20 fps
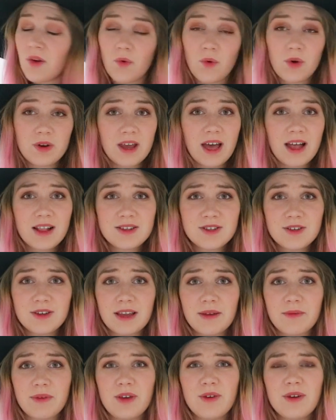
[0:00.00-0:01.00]
What else
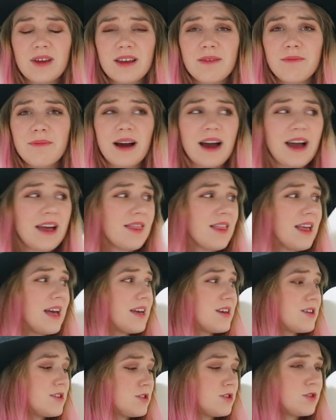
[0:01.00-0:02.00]
you can buy,
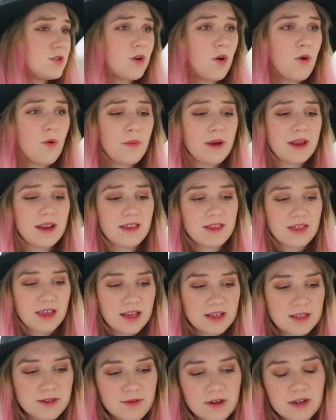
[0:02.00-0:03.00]
like so many things.